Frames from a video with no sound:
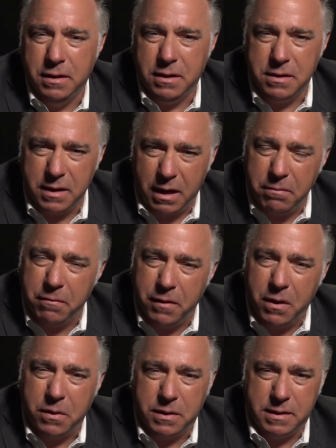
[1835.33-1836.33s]
the same
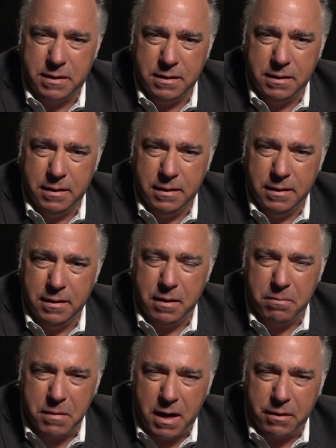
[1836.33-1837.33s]
folks, the
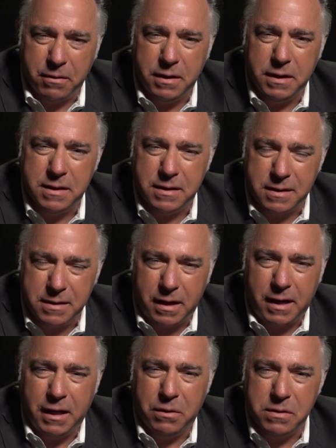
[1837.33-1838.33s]
modernists, the
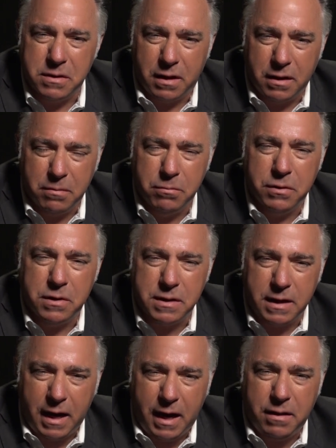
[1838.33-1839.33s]
secularists, the liberals,
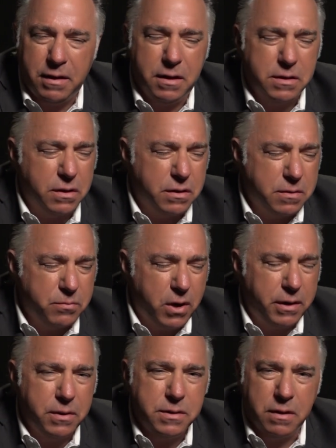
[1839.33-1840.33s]
the atheists, the
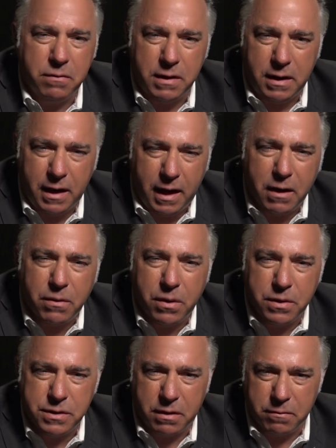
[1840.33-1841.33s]
spreaders of the
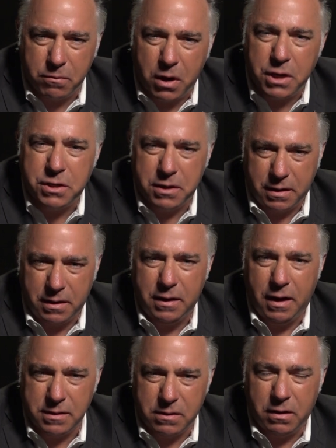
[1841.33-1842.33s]
errors of Russia,
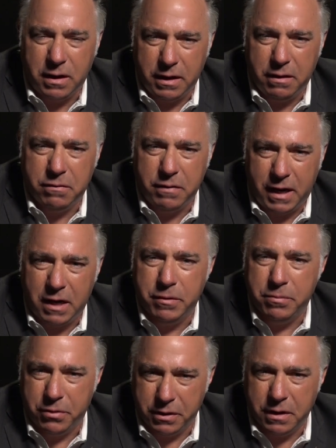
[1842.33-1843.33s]
as Our Lady of
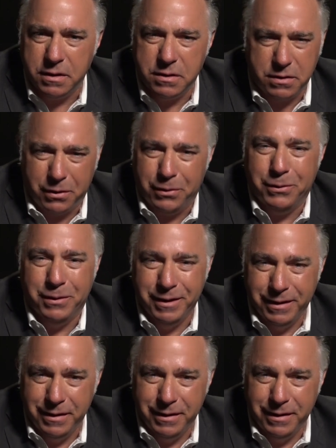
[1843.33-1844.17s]
Fatima put it so